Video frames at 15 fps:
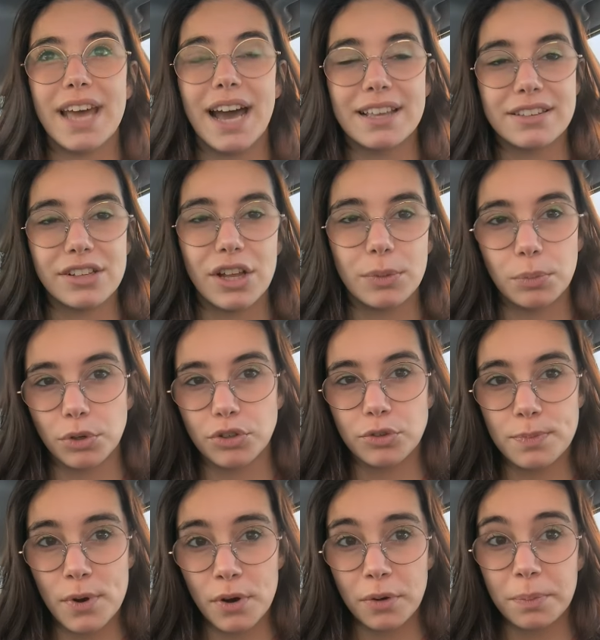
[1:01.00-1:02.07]
it has a lot more
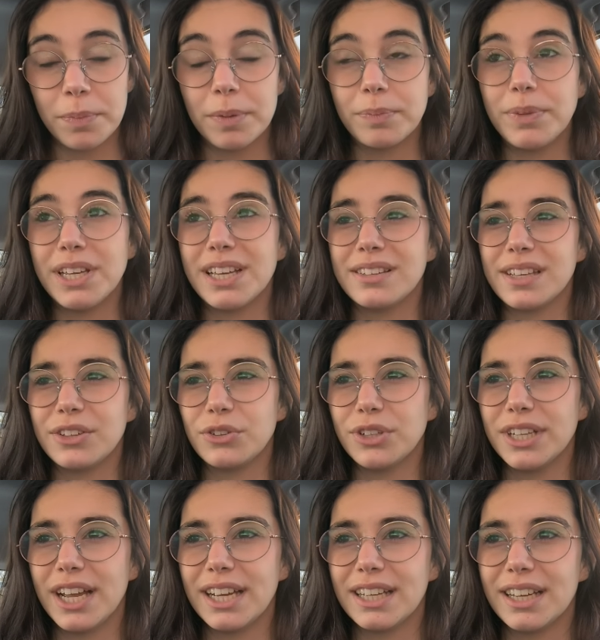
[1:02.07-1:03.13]
smoke, but because I
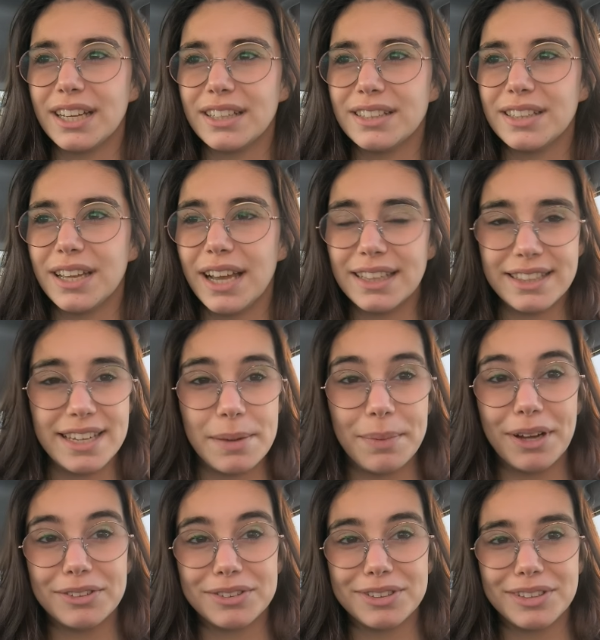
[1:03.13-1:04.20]
don't like the, the
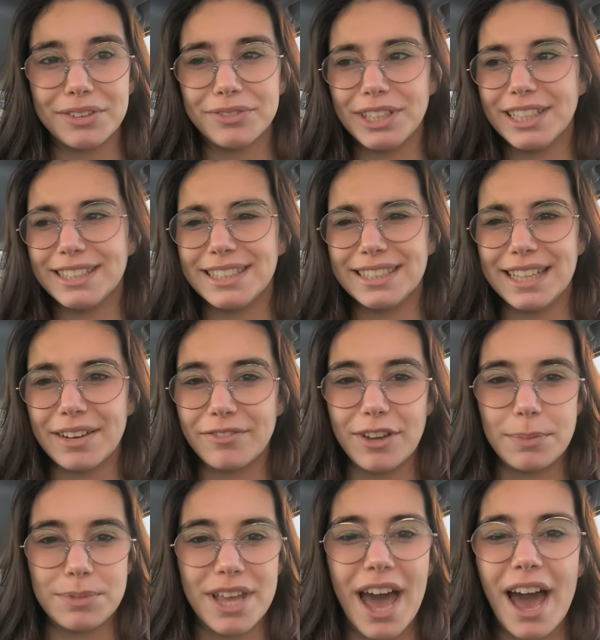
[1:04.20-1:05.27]
amount of nicotine that
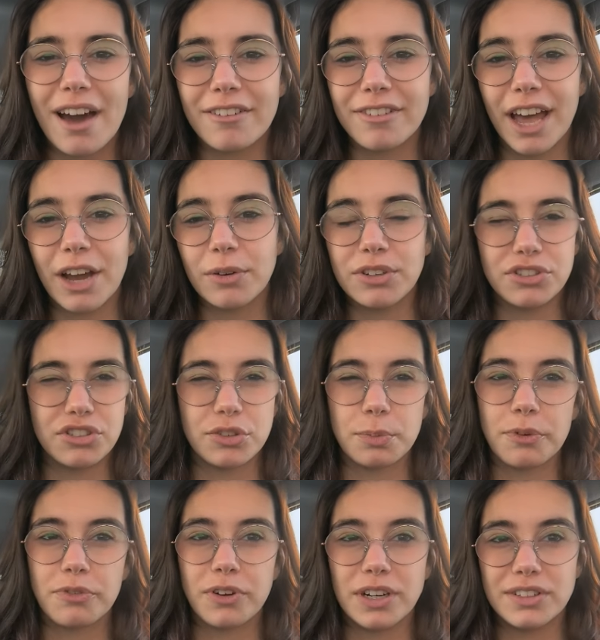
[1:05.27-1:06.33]
vapes have, I always
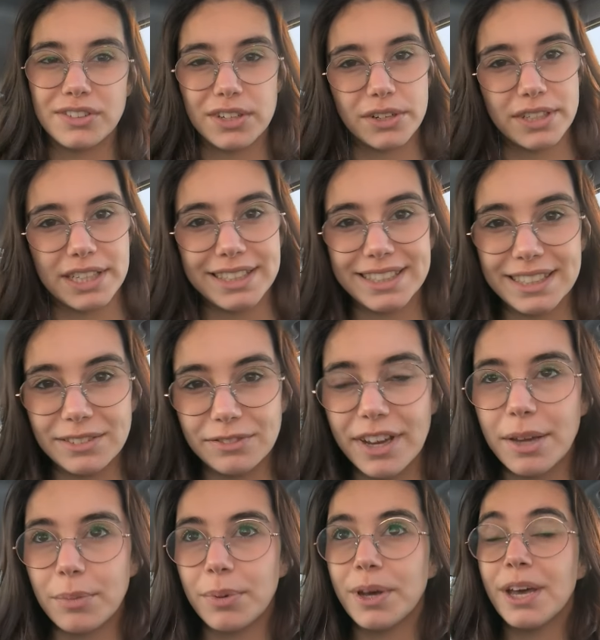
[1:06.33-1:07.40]
just prefer zero nicotine
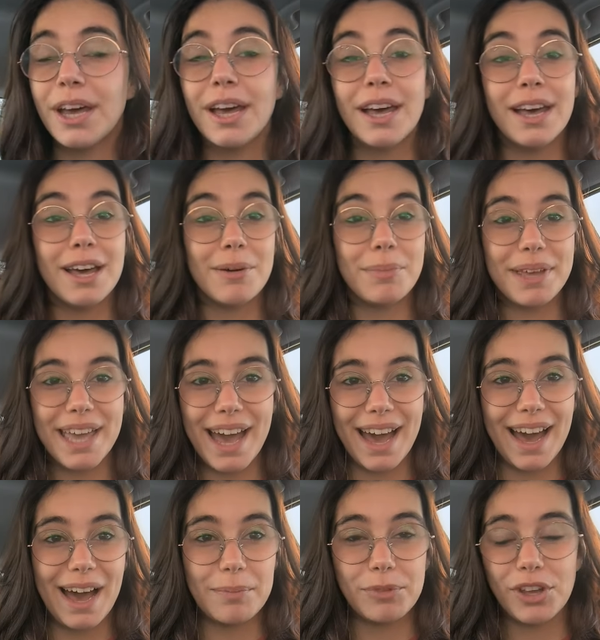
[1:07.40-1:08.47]
vape. But
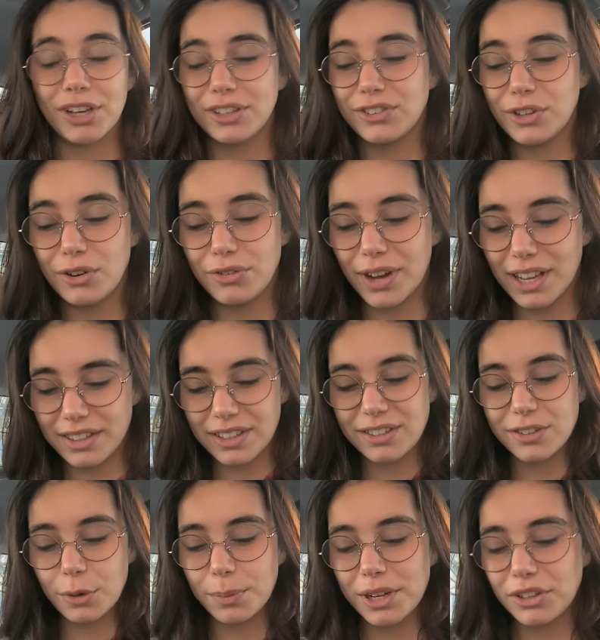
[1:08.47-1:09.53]
yeah, I'm talking so fast
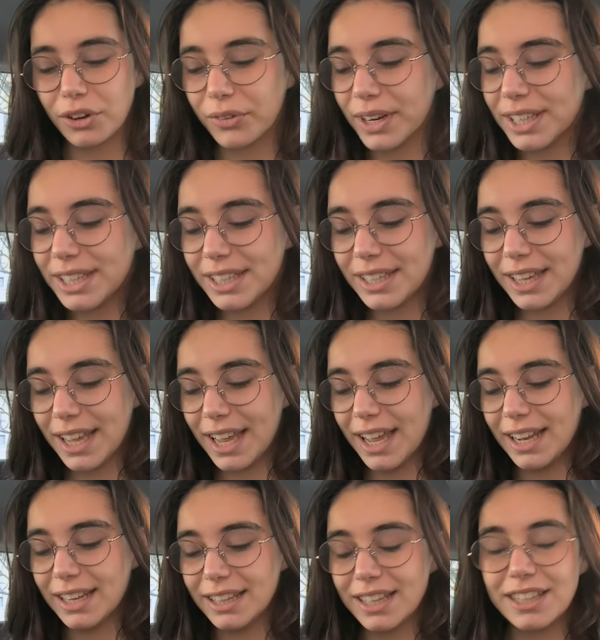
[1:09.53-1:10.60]
and so much already,
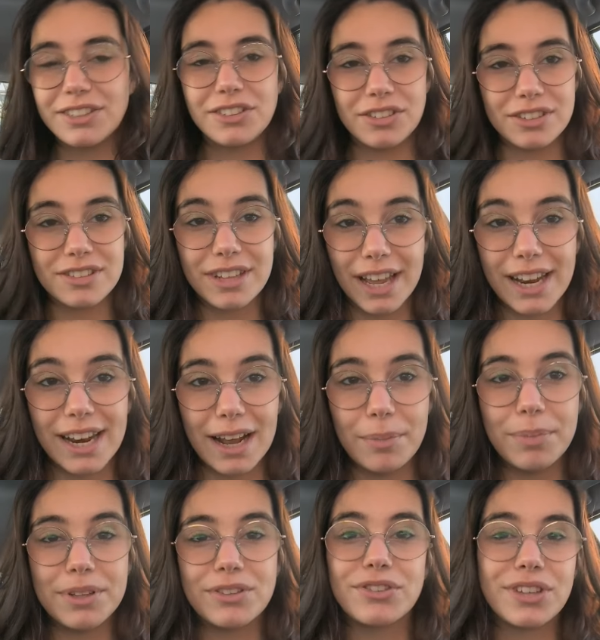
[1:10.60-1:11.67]
and let's just light it
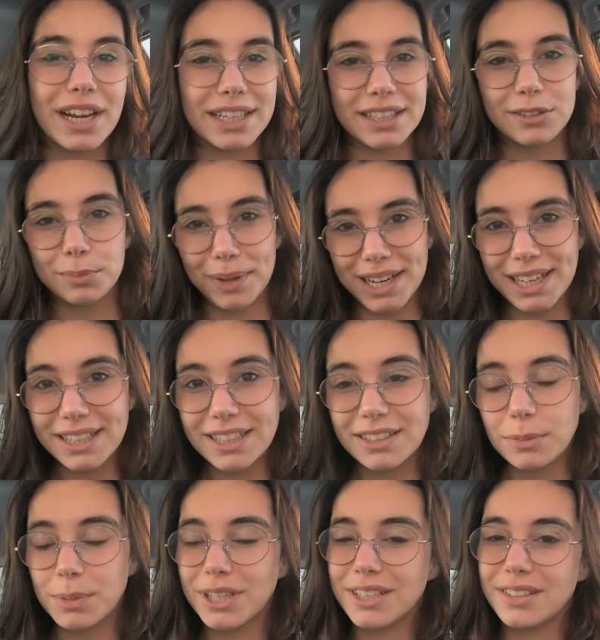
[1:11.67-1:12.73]
up and start explaining
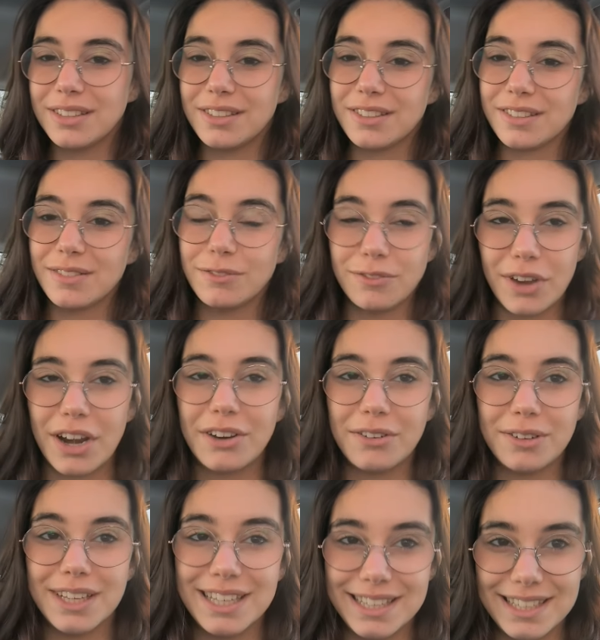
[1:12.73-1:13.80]
this because it's very
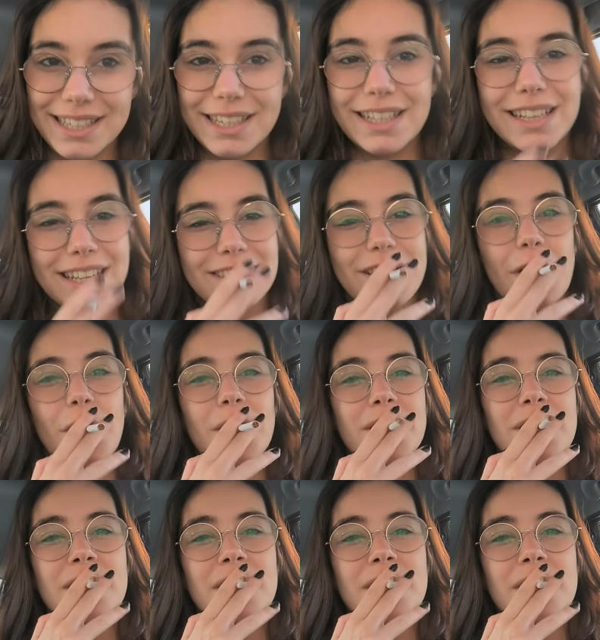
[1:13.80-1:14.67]
easy. Let's go.